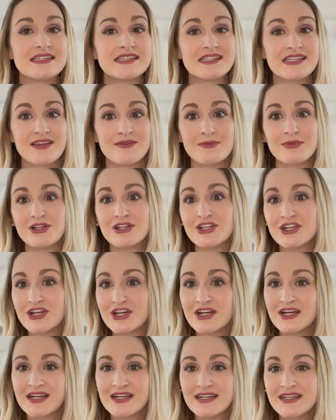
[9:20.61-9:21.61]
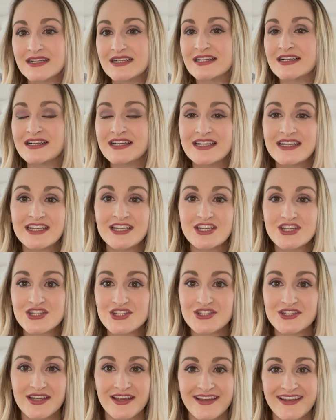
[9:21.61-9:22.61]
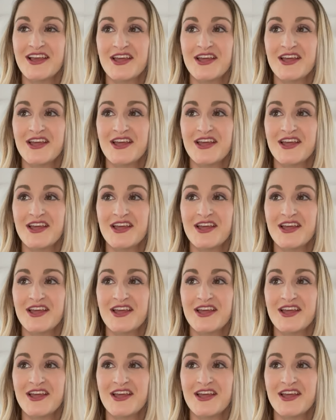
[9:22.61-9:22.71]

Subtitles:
similar-ish.